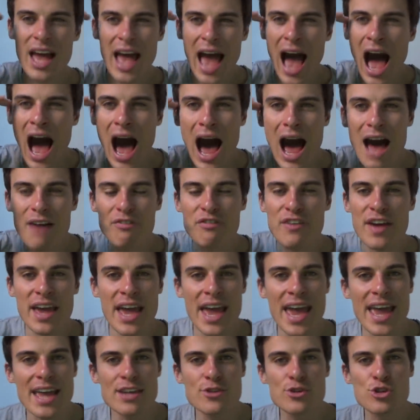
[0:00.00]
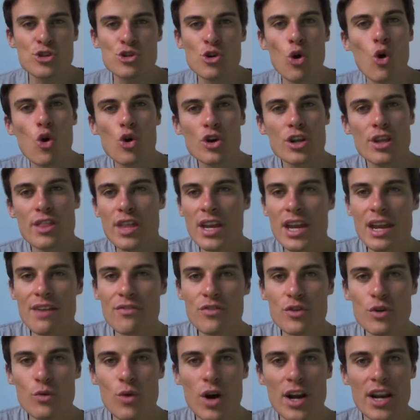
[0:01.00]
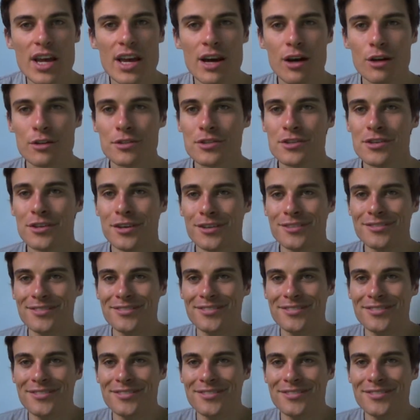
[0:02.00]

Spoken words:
half a head shorter than everyone else.